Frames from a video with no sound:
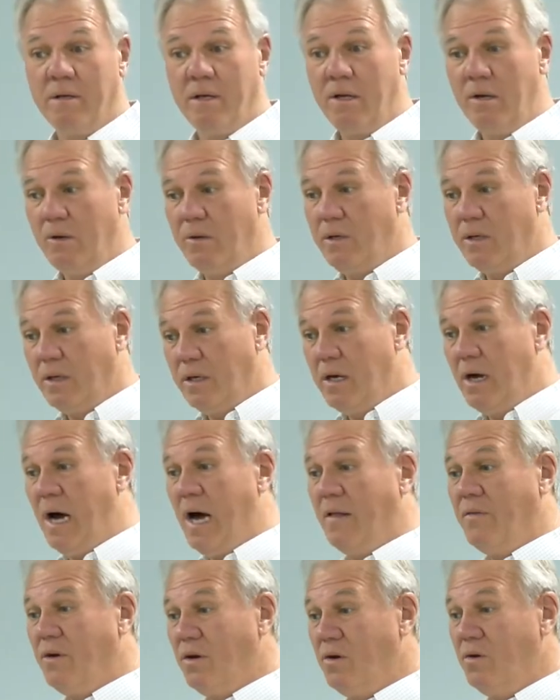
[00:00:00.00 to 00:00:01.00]
You know, that
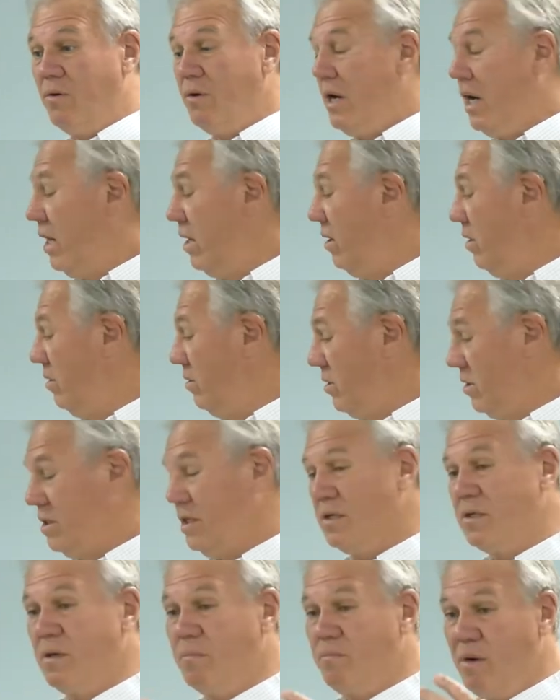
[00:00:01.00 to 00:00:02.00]
God the Creator
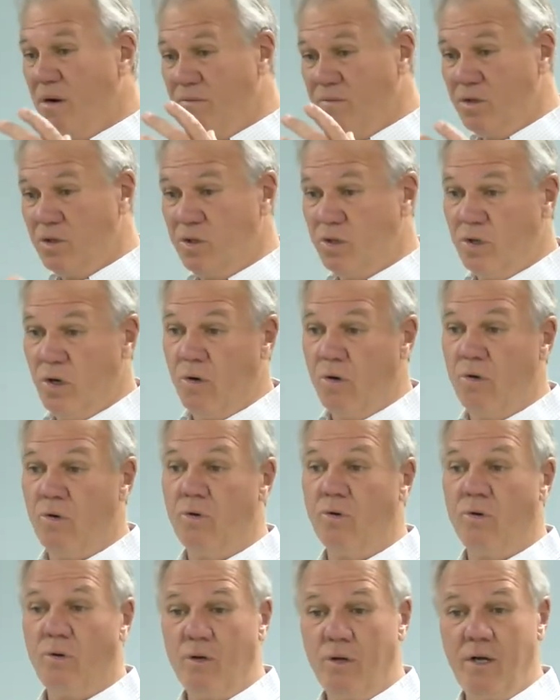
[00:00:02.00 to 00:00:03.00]
sits above the
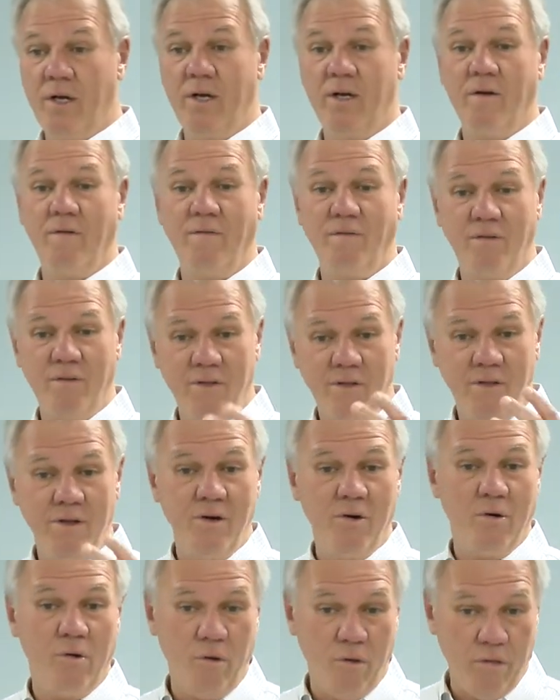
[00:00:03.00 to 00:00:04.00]
circle of
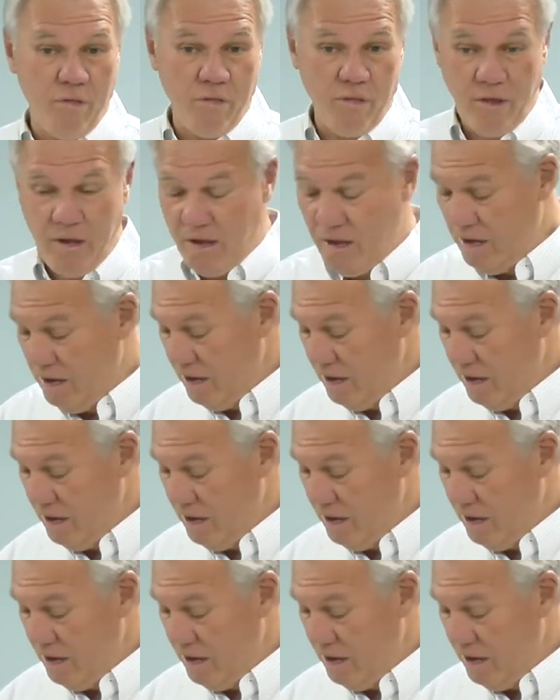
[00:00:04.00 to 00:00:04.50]
the earth.